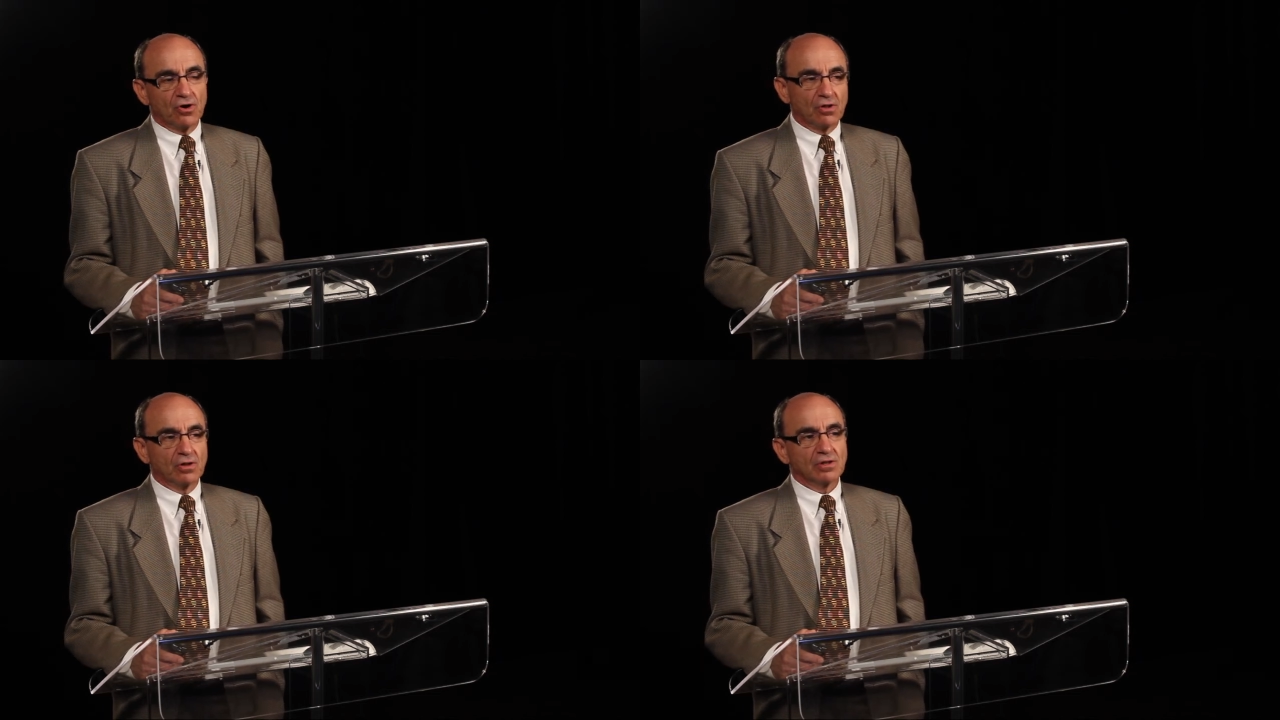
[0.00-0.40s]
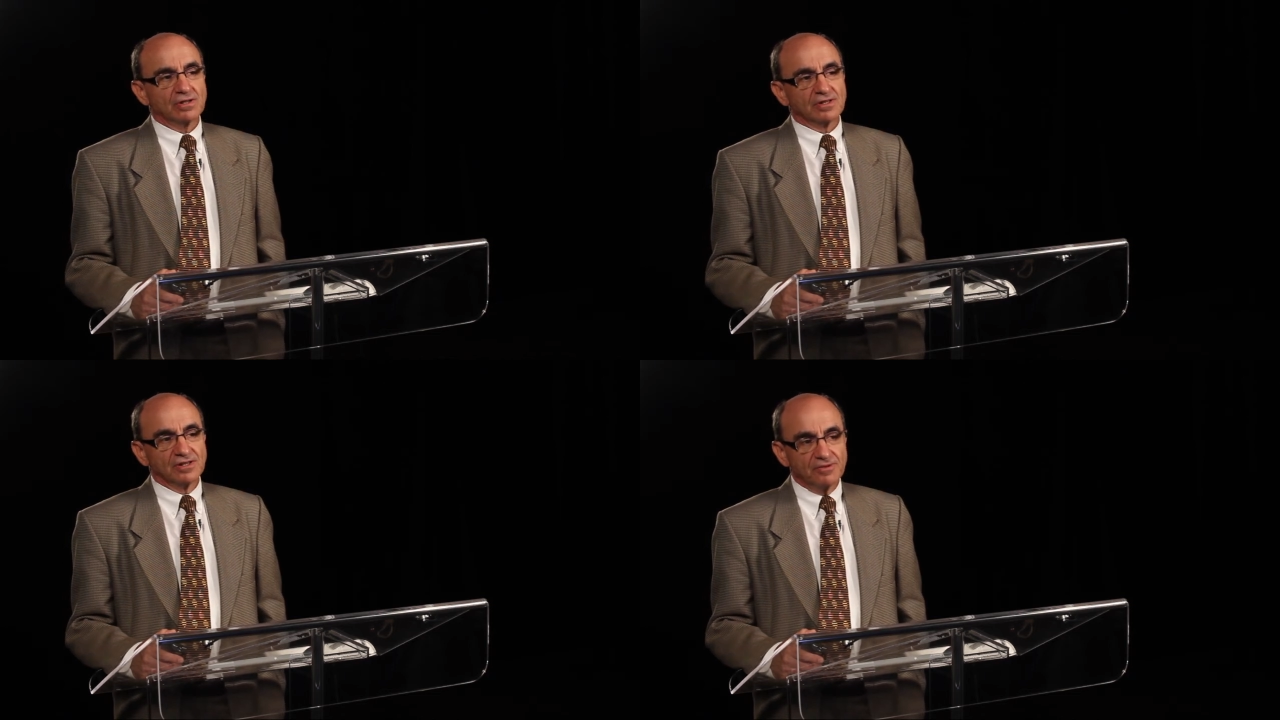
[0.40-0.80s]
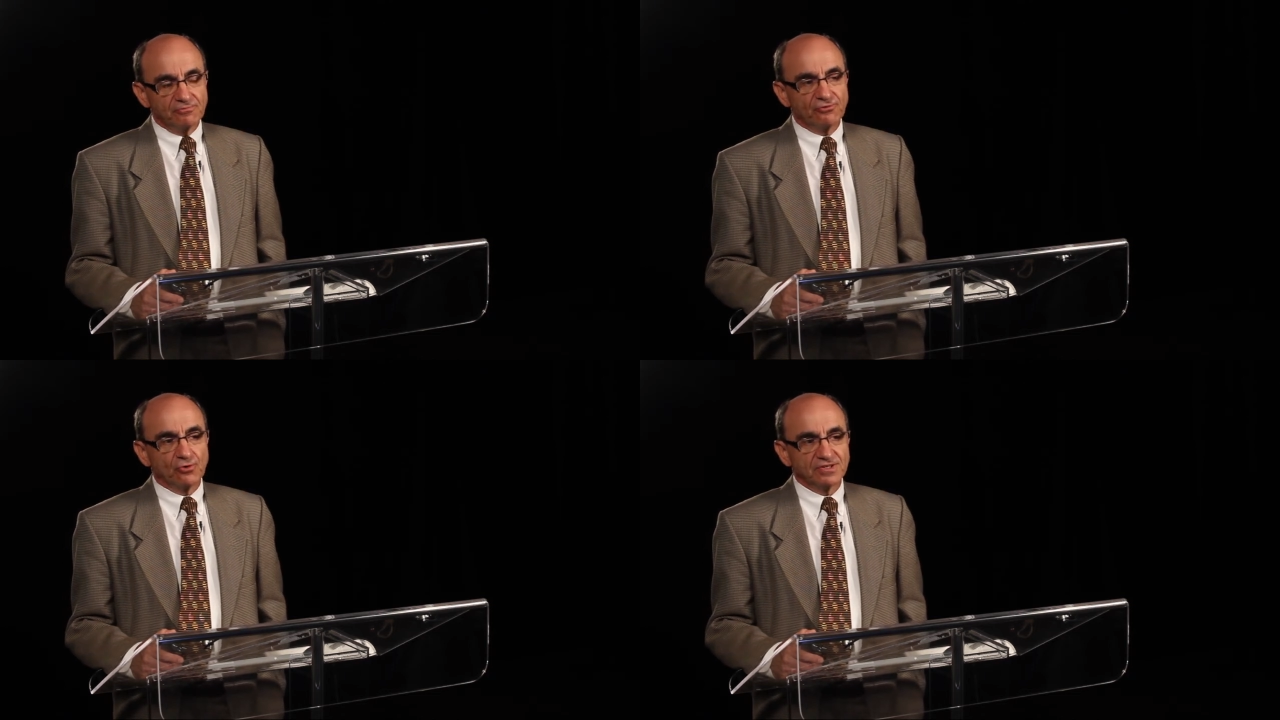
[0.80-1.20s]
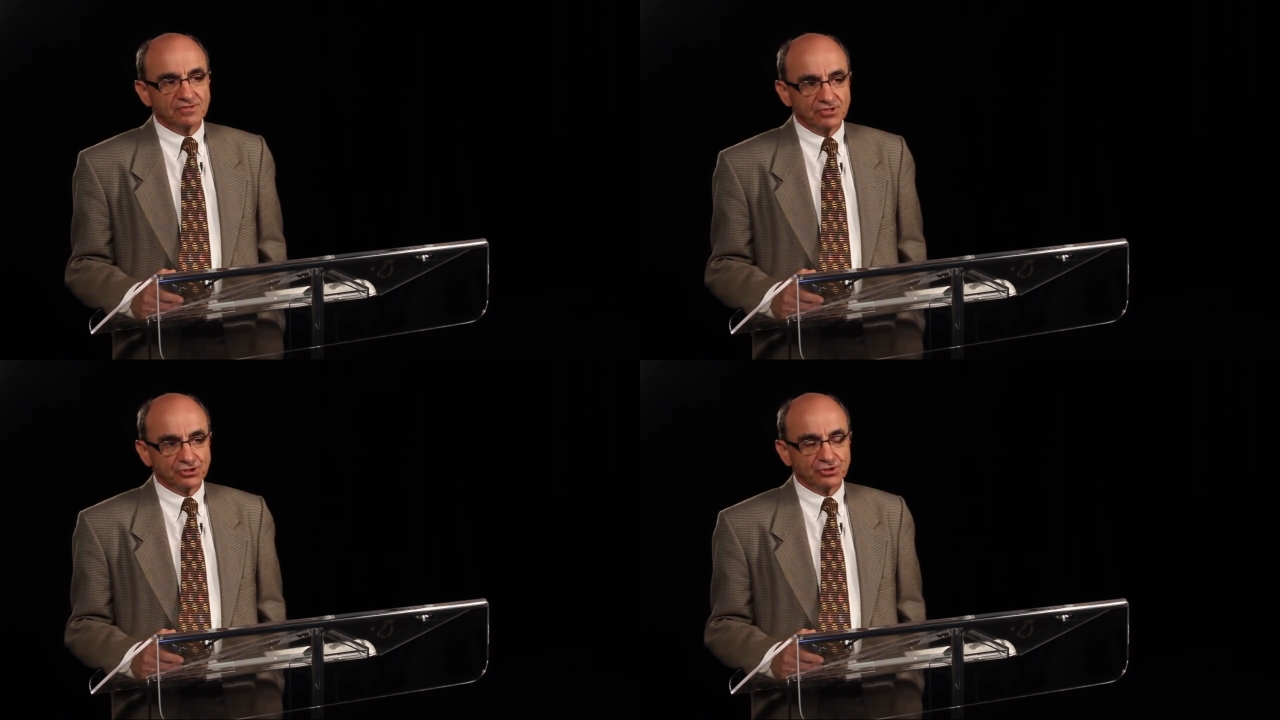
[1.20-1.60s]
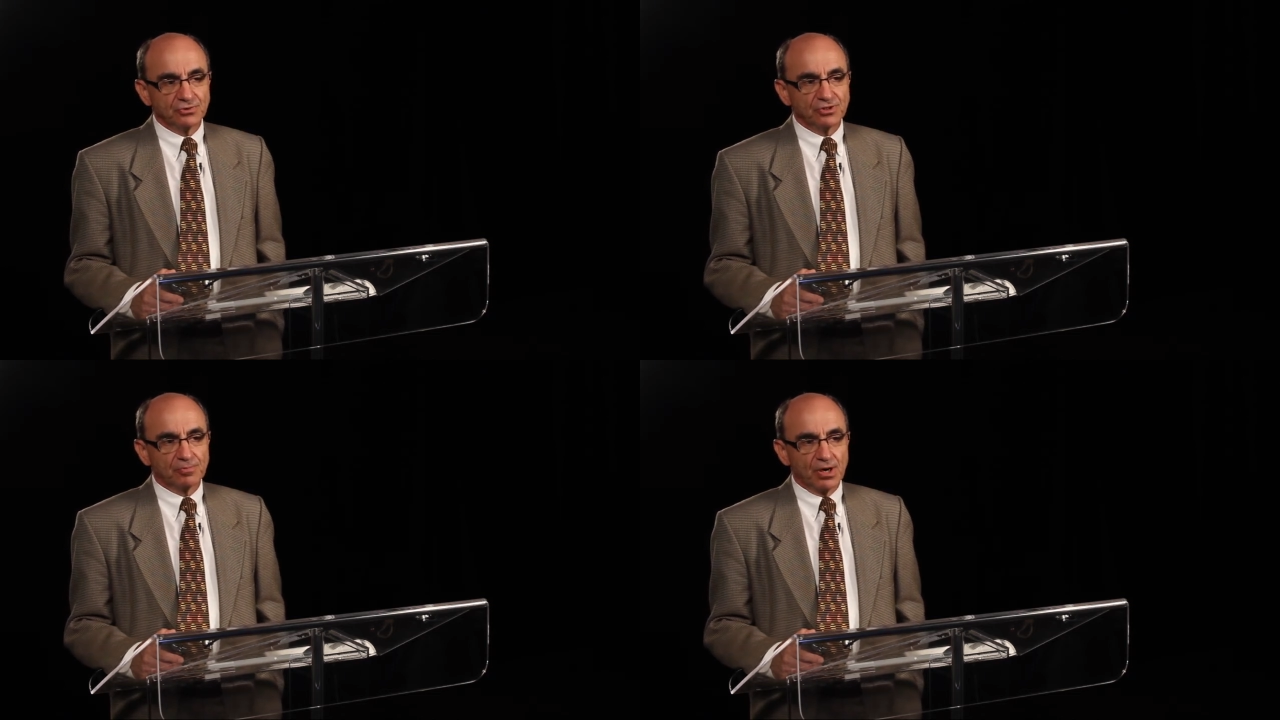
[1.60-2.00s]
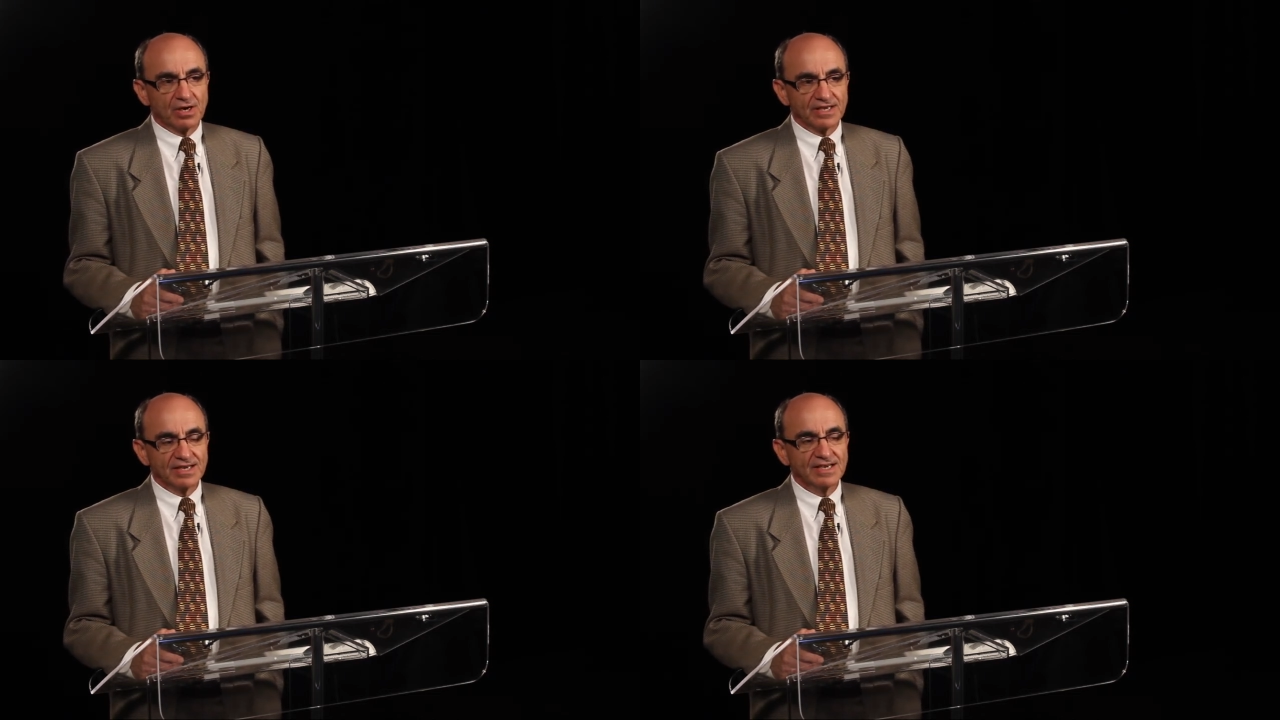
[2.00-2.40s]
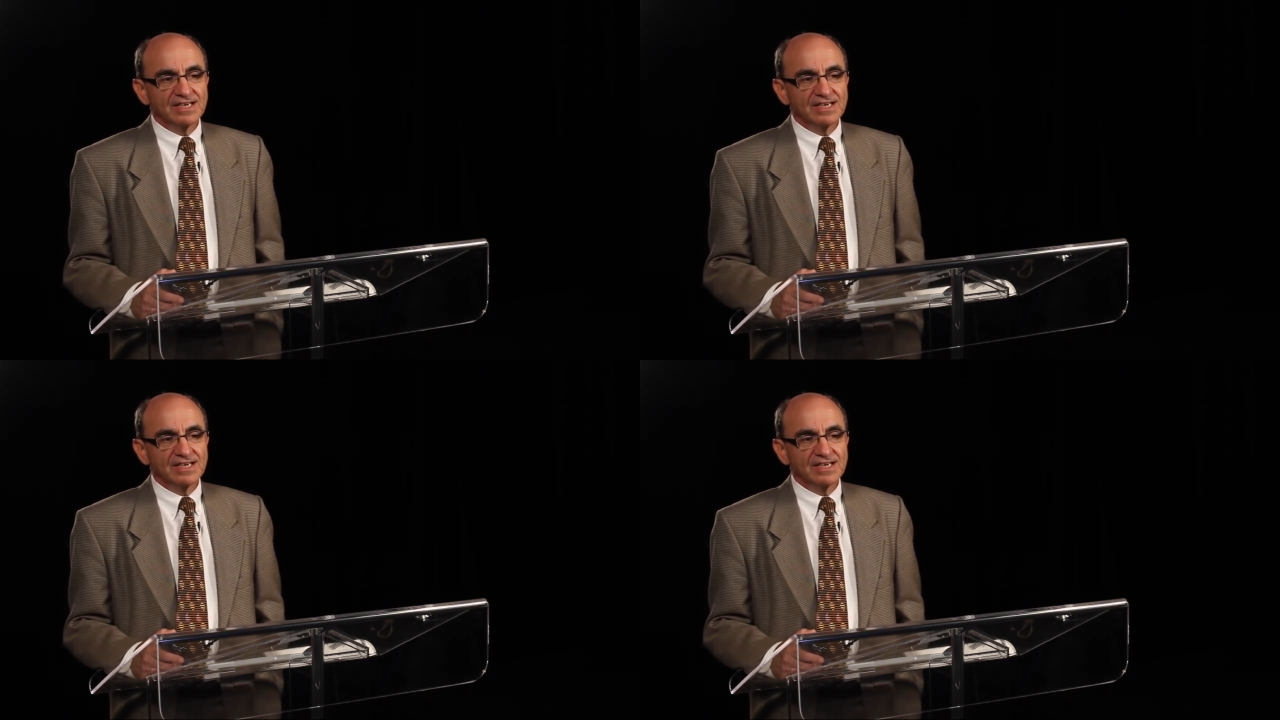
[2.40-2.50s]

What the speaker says: all lymphoid tissue in the body